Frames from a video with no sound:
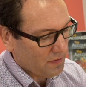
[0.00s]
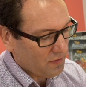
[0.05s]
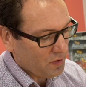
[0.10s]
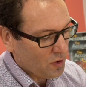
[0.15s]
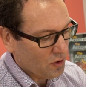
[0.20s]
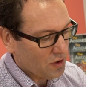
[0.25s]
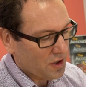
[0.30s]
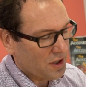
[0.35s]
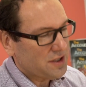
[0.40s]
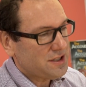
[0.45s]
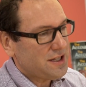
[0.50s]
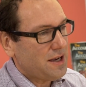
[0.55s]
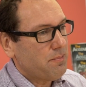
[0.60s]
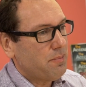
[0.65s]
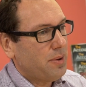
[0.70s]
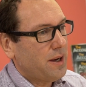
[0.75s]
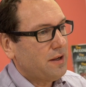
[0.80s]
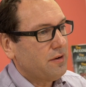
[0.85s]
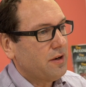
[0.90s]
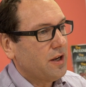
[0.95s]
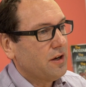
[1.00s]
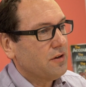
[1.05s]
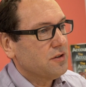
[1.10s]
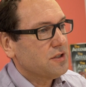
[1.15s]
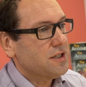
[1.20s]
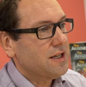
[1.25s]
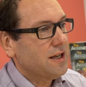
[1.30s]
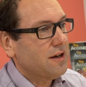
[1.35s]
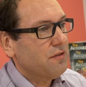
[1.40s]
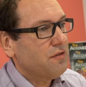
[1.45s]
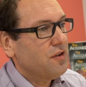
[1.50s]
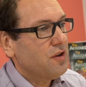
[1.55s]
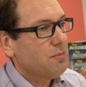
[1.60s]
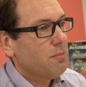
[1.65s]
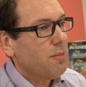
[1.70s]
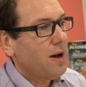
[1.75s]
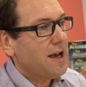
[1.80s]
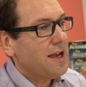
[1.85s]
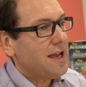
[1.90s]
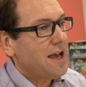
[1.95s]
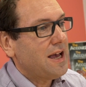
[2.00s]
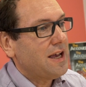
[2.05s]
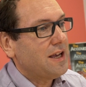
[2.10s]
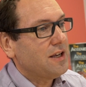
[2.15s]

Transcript: If you look at a £10 note, now if you're my